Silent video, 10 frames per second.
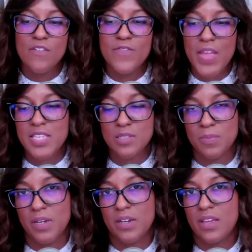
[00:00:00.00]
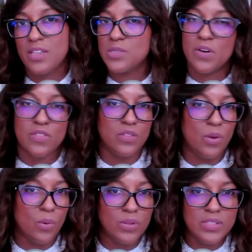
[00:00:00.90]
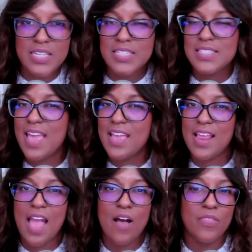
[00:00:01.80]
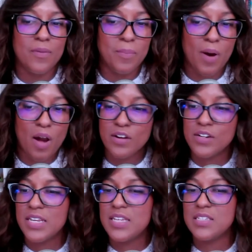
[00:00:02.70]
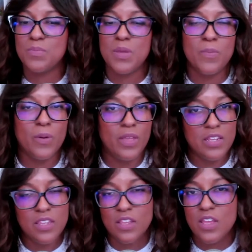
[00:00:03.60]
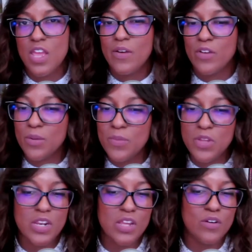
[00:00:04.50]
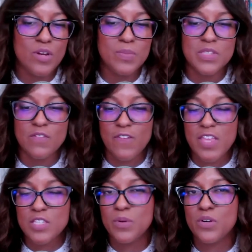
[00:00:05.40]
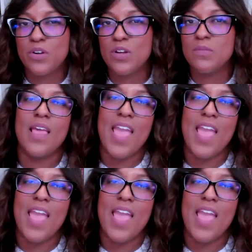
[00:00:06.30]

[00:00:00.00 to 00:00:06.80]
Facebook is where the local leads hang out, the parties, people in the community groups, the Facebook groups.